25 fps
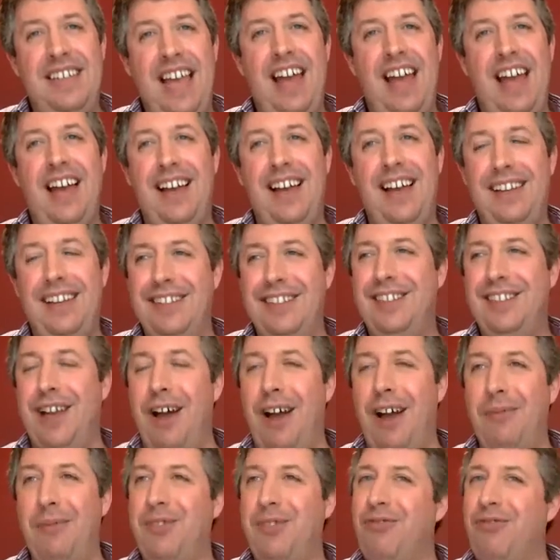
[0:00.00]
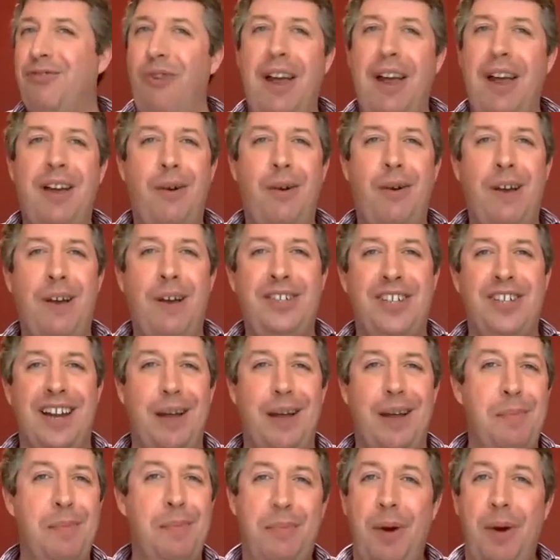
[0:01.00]
Yeah, so great question.
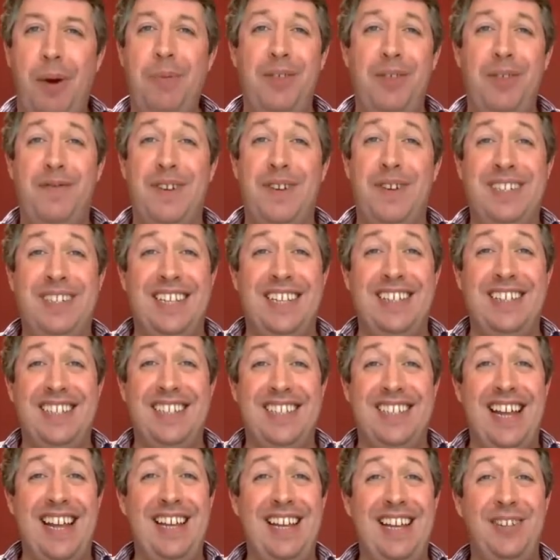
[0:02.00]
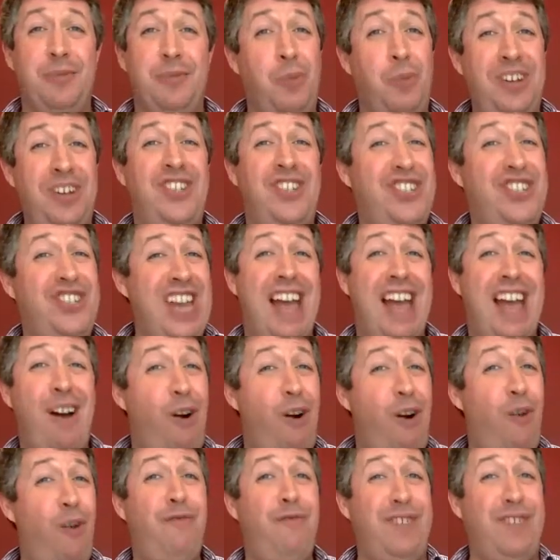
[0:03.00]
Probably the first thing to say is we share
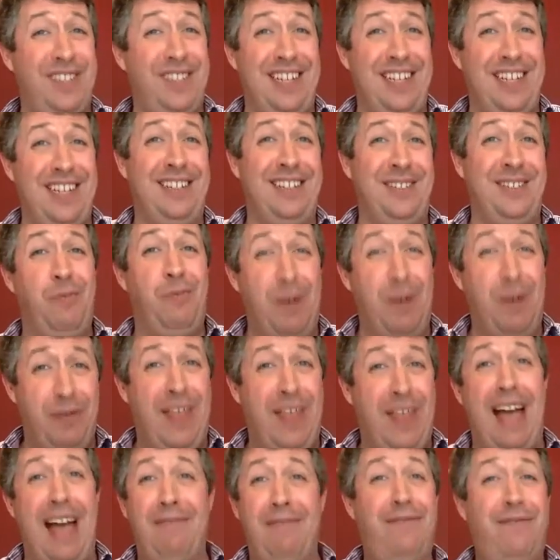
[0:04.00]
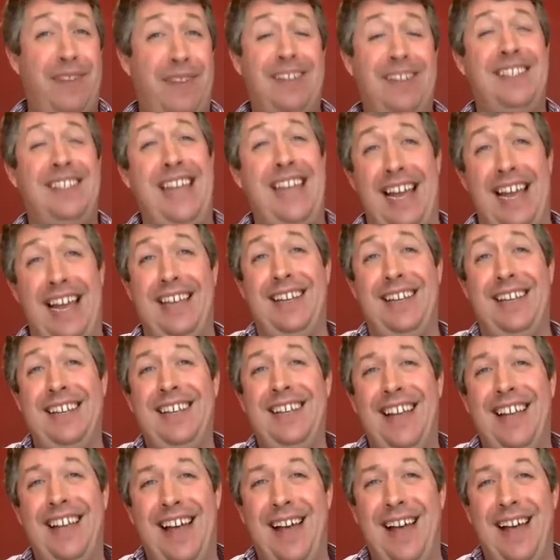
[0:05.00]
offices with that fintech.
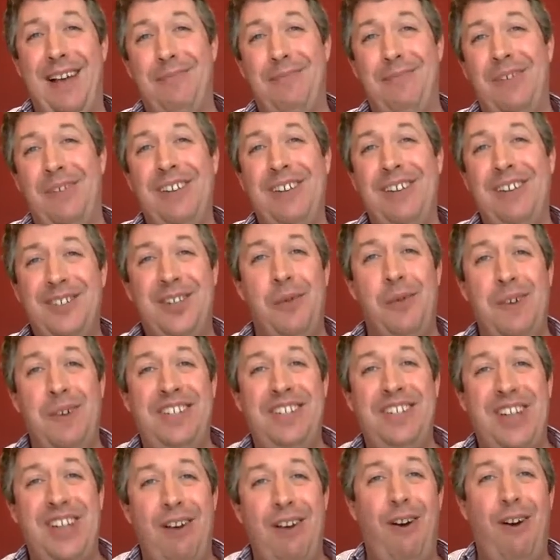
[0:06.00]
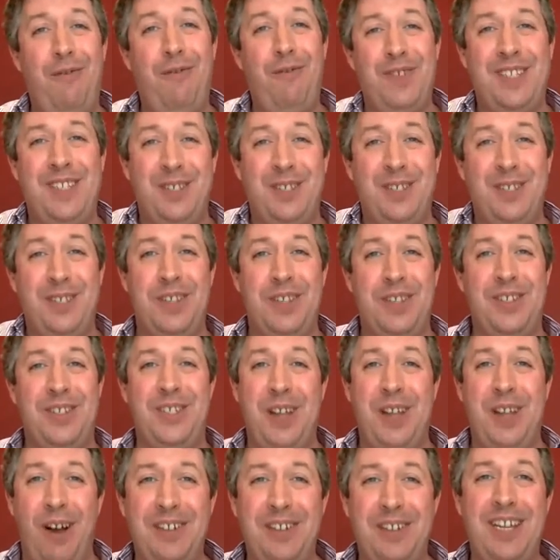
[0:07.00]
So we share offices with a
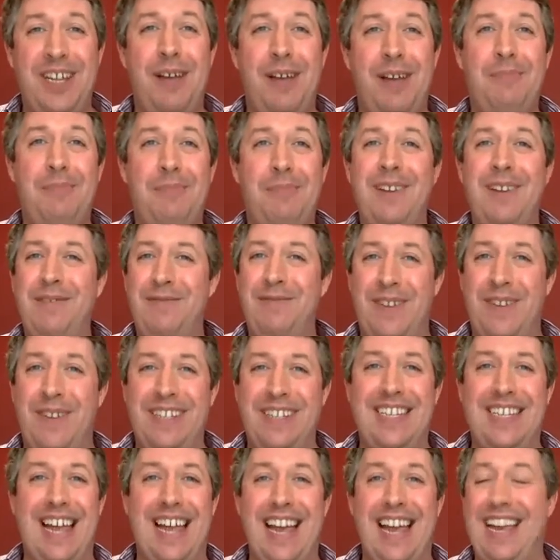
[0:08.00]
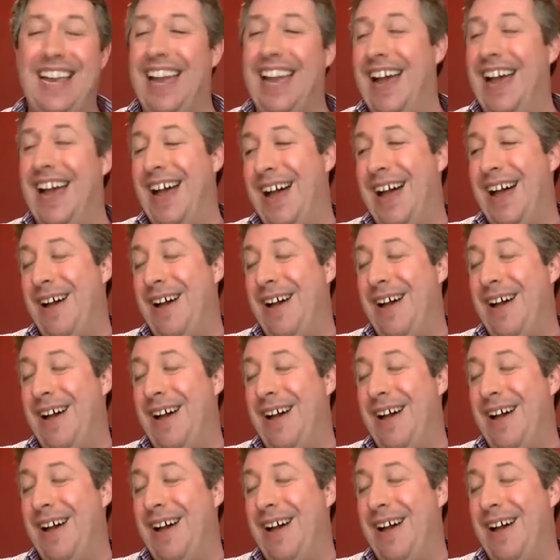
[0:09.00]
startup fintech.